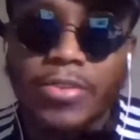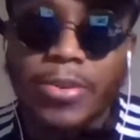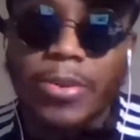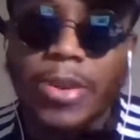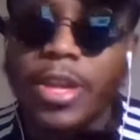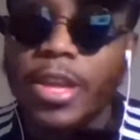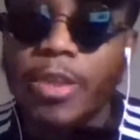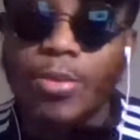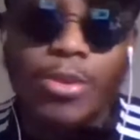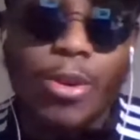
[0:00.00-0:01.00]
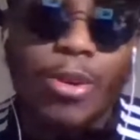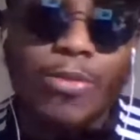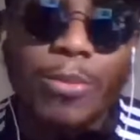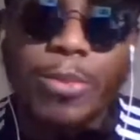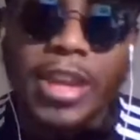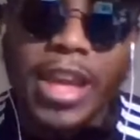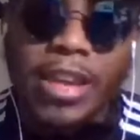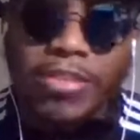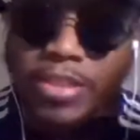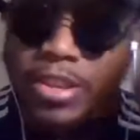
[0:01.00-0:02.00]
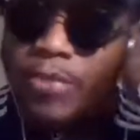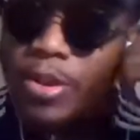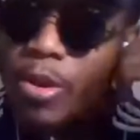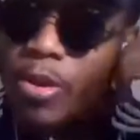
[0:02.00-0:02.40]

So it was hard for me to actually even go